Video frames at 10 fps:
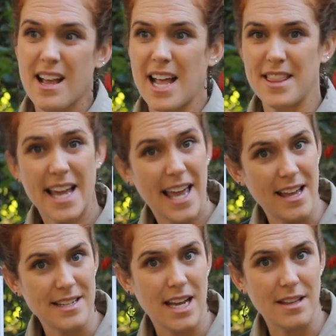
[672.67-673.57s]
and they
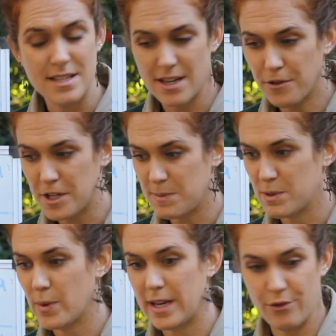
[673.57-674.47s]
can't tell the difference
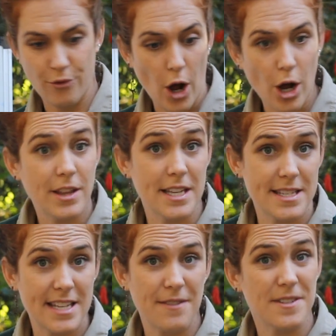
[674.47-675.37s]
between a frog that's
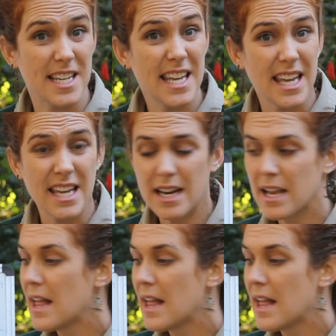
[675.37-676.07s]
safe to eat